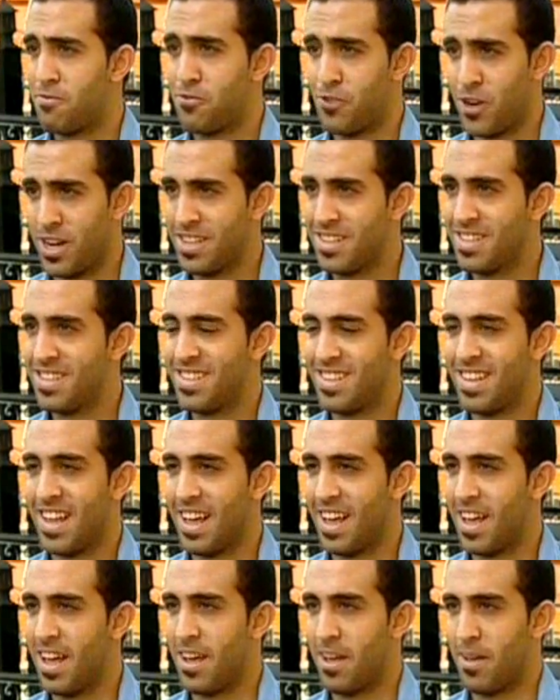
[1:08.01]
friend
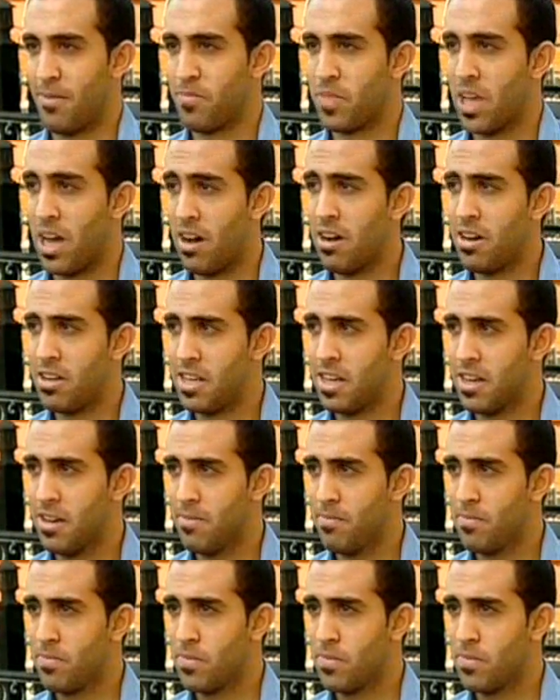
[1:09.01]
idea.